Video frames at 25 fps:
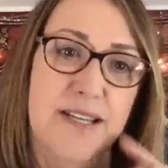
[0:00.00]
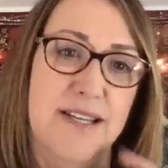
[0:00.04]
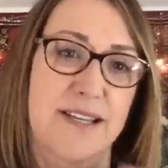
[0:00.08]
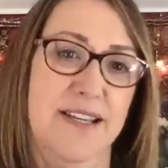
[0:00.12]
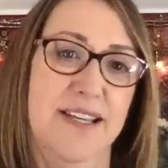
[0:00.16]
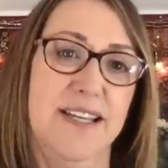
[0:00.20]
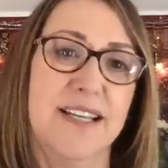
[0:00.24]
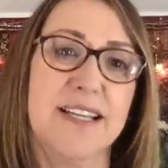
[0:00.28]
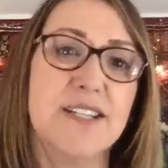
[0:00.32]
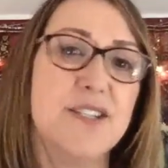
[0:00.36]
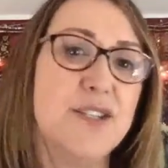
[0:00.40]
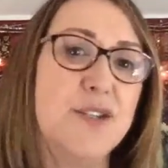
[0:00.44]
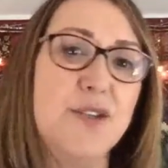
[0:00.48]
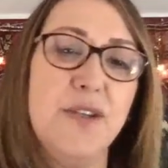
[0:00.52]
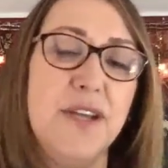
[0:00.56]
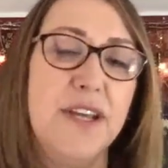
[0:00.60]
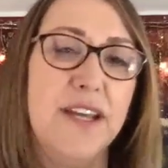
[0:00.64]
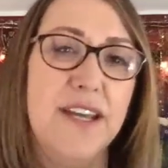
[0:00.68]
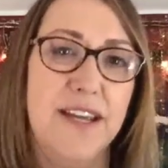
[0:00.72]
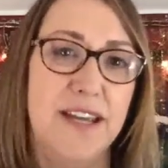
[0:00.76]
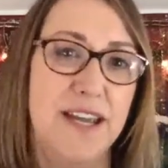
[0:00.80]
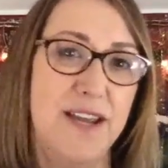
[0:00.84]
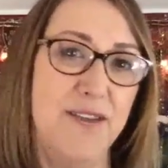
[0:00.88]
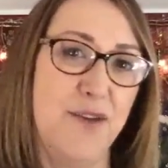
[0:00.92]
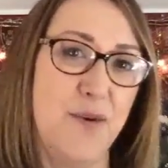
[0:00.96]
because
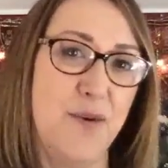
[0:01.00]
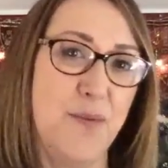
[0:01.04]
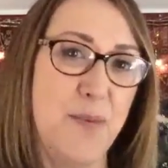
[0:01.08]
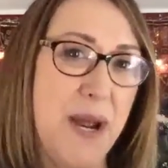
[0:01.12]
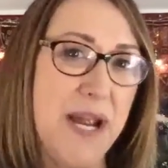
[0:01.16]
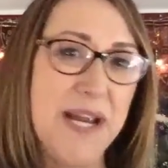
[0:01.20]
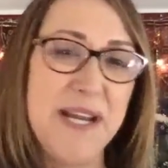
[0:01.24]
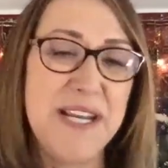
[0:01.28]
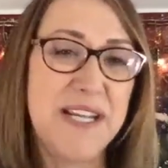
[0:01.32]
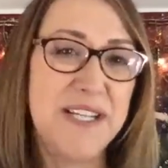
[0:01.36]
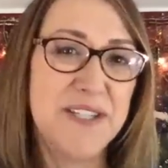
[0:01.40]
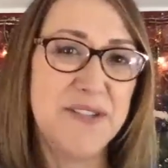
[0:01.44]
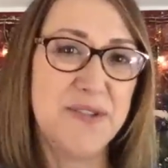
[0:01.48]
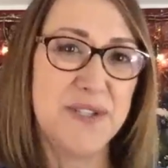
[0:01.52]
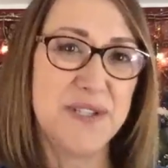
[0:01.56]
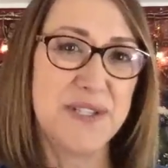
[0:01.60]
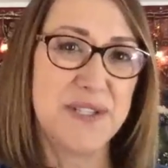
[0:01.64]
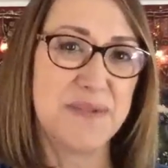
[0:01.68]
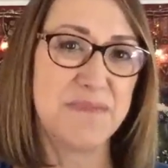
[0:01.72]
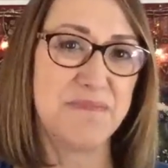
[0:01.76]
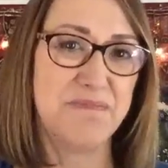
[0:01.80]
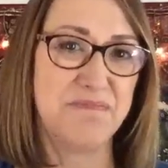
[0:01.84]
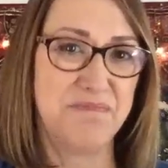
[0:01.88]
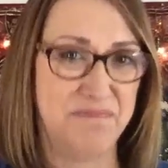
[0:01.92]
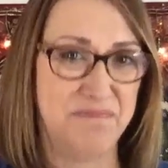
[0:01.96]
if you're paying
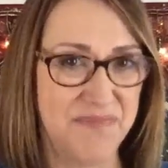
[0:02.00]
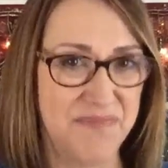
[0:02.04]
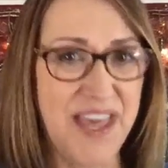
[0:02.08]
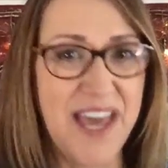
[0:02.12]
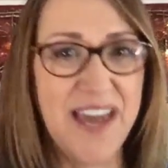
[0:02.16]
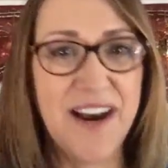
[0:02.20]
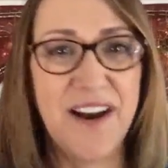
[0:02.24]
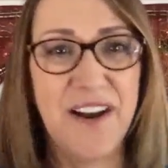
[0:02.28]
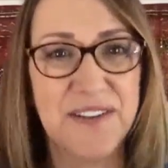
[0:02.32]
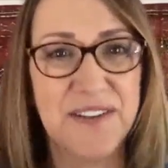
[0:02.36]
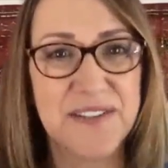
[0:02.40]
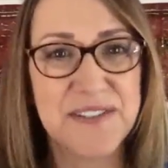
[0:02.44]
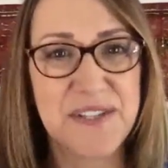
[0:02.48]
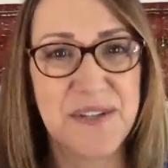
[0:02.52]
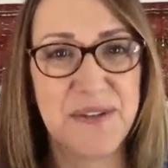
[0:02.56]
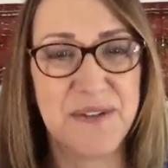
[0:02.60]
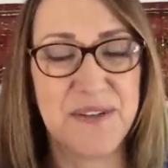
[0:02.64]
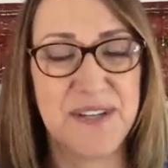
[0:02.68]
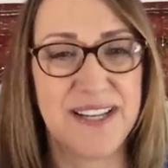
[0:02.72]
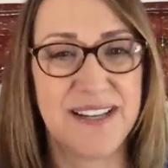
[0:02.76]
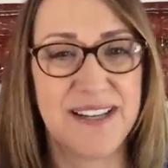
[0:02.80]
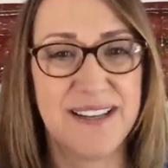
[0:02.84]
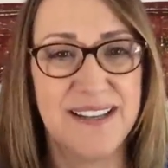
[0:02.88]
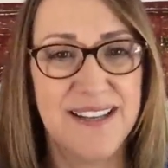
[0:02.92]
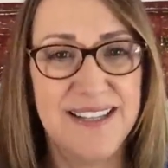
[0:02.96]
interest, that also
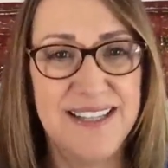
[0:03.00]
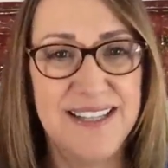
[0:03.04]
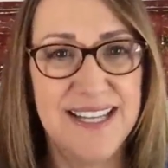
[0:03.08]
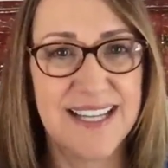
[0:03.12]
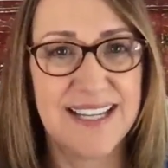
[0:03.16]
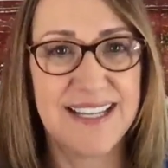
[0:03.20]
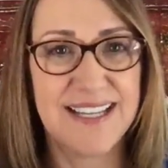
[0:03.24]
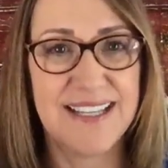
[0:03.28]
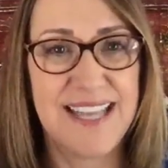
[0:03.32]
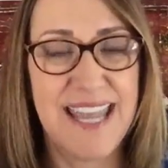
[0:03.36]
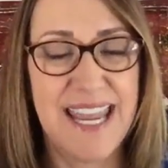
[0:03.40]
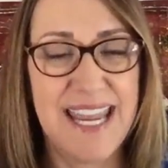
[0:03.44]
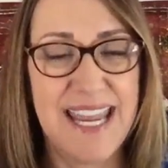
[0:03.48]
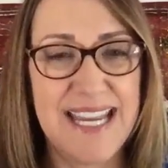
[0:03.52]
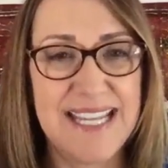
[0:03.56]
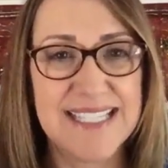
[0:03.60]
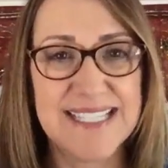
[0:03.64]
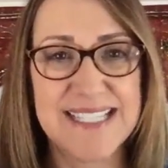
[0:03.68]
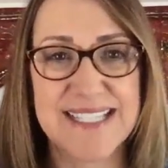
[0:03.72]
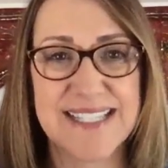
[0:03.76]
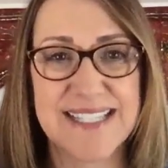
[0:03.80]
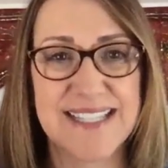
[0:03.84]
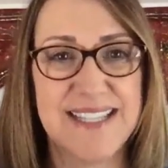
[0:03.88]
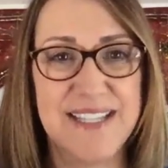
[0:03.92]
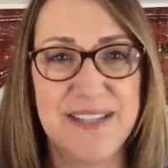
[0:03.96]

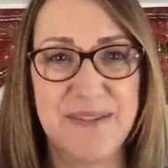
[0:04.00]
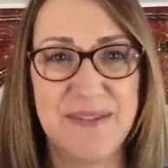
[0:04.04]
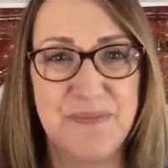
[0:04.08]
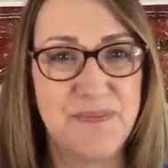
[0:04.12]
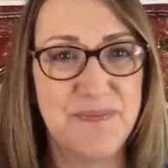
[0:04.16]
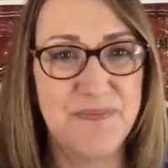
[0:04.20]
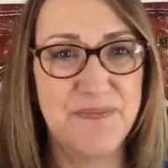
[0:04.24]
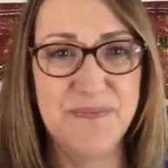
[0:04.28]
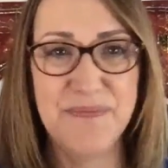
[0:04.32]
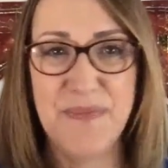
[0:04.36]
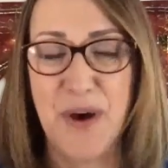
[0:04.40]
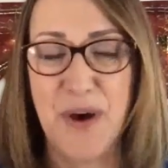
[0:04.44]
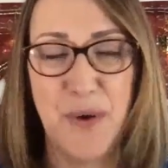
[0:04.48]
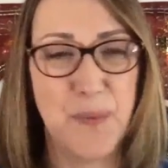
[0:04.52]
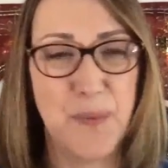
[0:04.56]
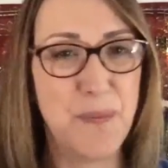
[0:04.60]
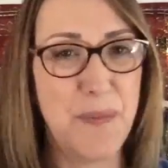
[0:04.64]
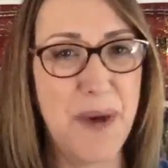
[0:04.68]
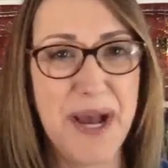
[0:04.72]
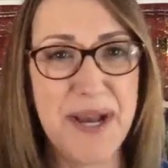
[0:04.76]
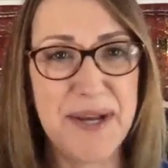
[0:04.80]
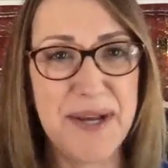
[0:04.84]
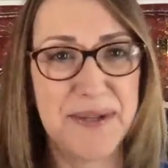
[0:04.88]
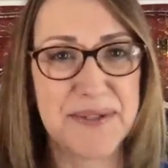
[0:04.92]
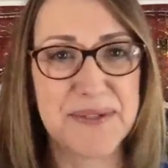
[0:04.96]
negates the whole
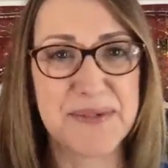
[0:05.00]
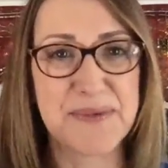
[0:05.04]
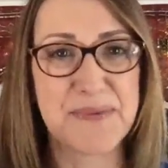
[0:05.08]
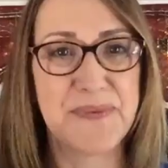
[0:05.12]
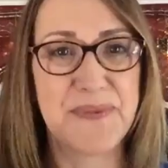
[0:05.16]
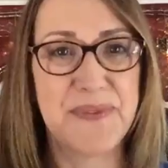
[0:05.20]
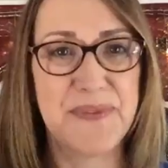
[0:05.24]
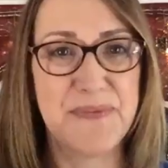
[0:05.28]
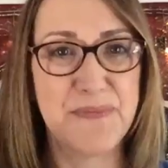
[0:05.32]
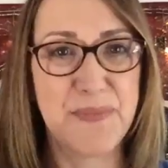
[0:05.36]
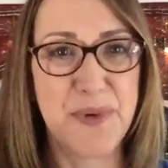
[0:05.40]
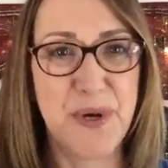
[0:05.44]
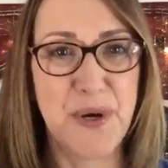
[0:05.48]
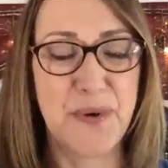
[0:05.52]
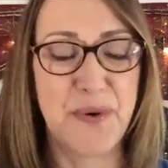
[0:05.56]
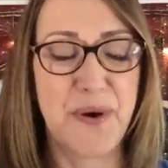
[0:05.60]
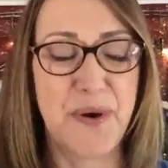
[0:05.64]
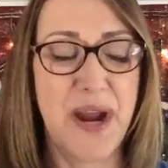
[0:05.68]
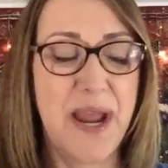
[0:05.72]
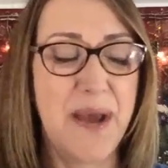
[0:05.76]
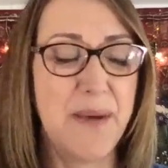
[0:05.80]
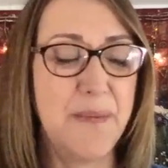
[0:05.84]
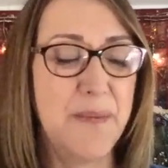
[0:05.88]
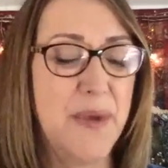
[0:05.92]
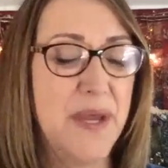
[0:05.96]
miles
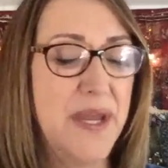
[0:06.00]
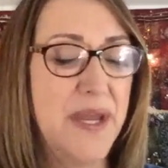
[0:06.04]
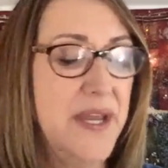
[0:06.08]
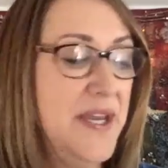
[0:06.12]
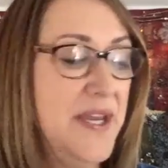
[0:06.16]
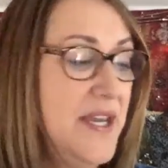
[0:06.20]
program.